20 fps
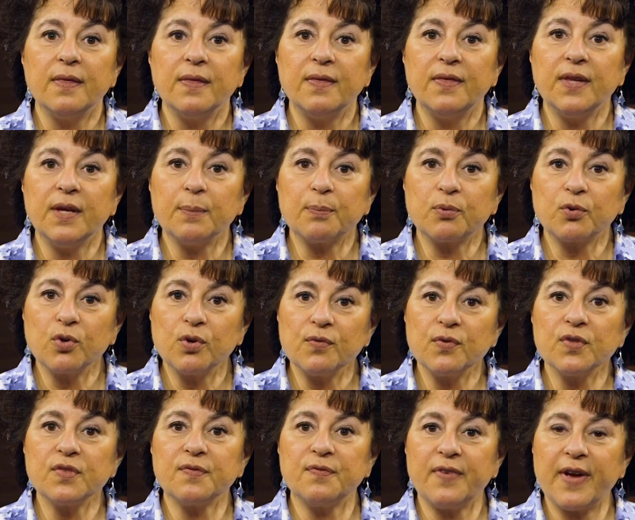The
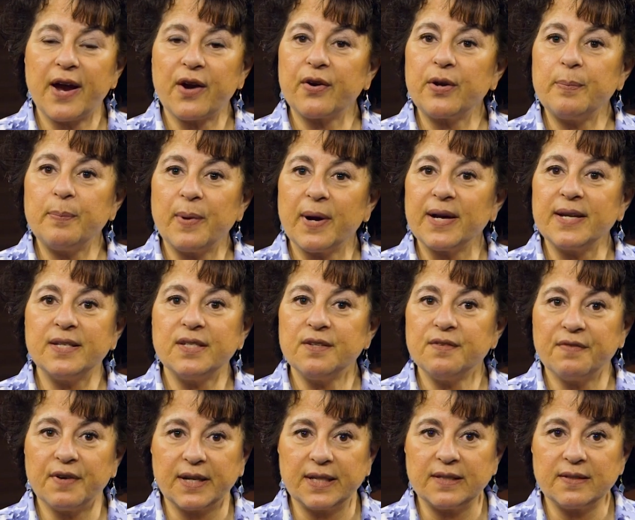approvals vary by
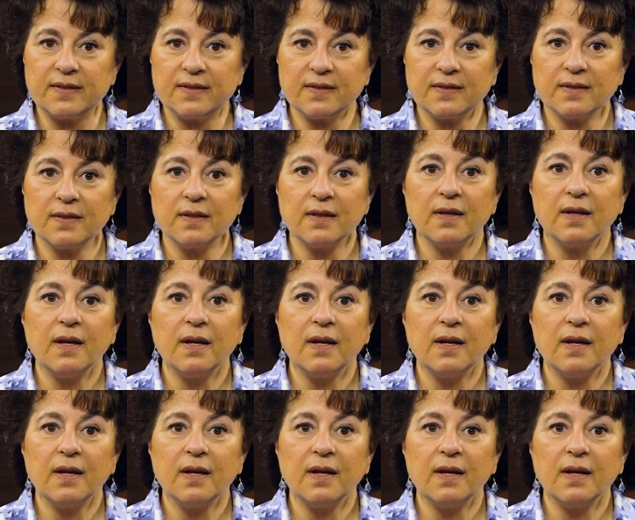device.